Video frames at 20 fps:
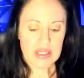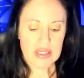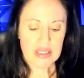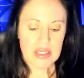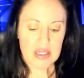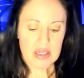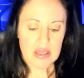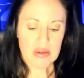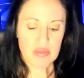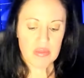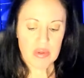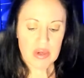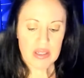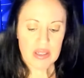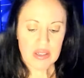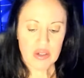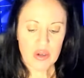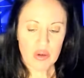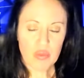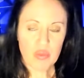see
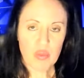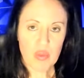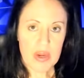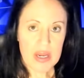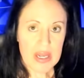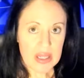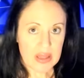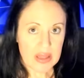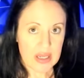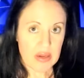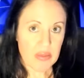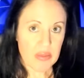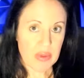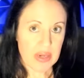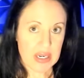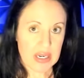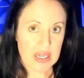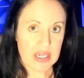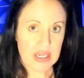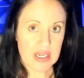what your weekly
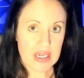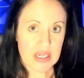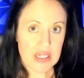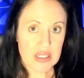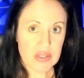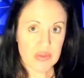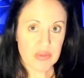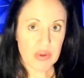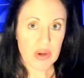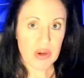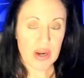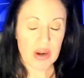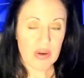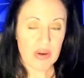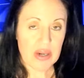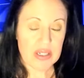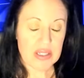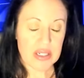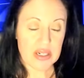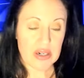reading is for
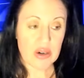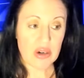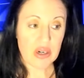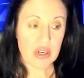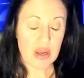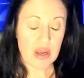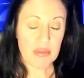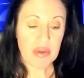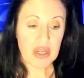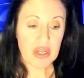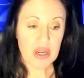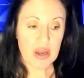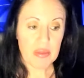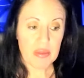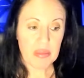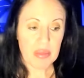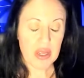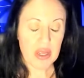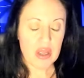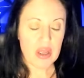Aries here coming
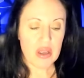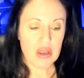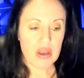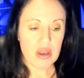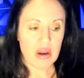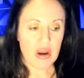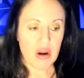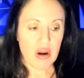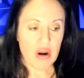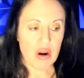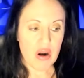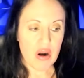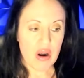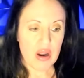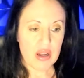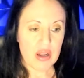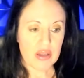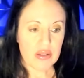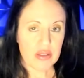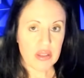up
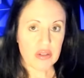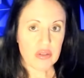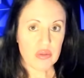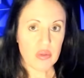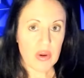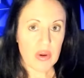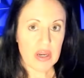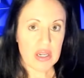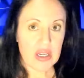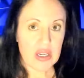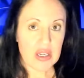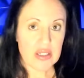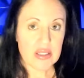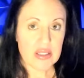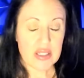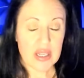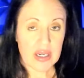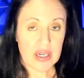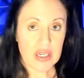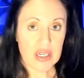on the
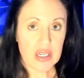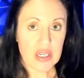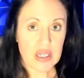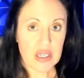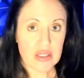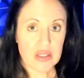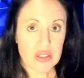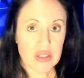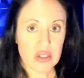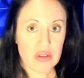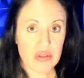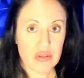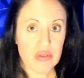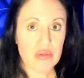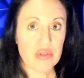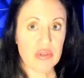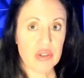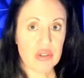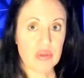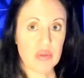twenty-second
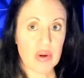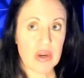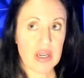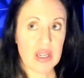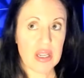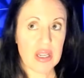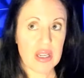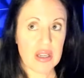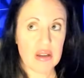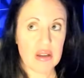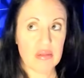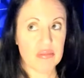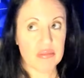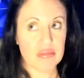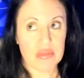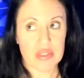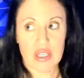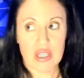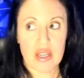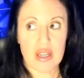through the twenty,
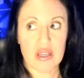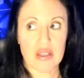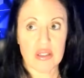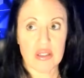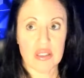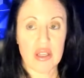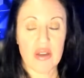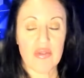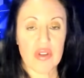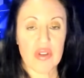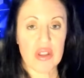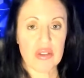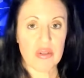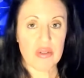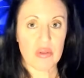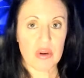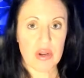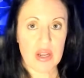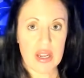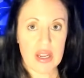say, seventh
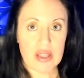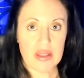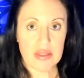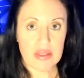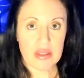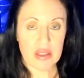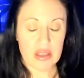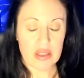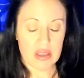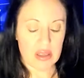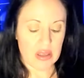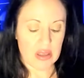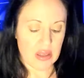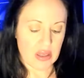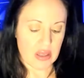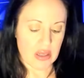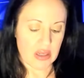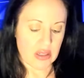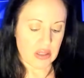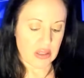or eighth.
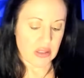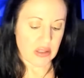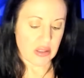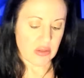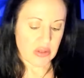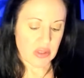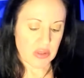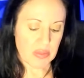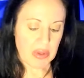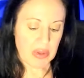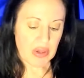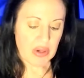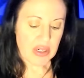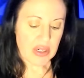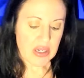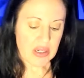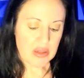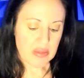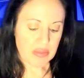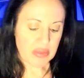So
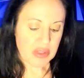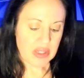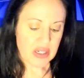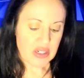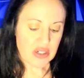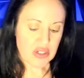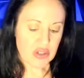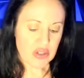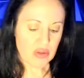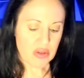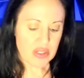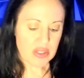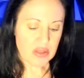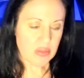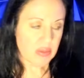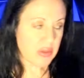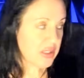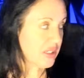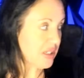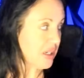Spirit, please show us
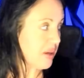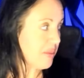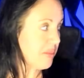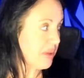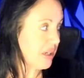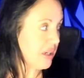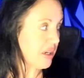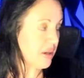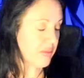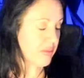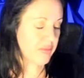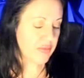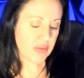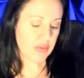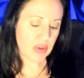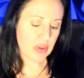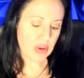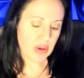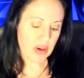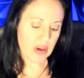what's coming up
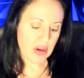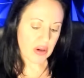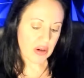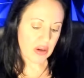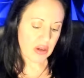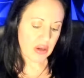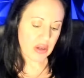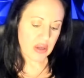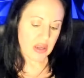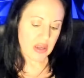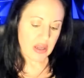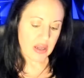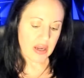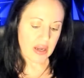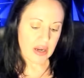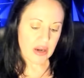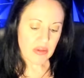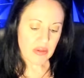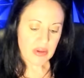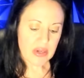for
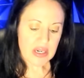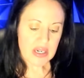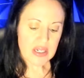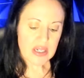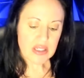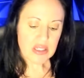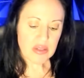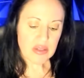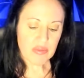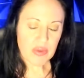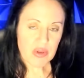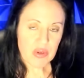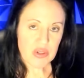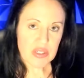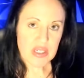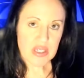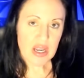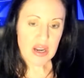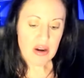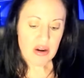Aries, the
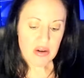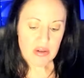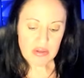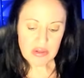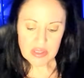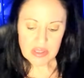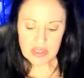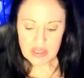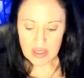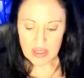first house.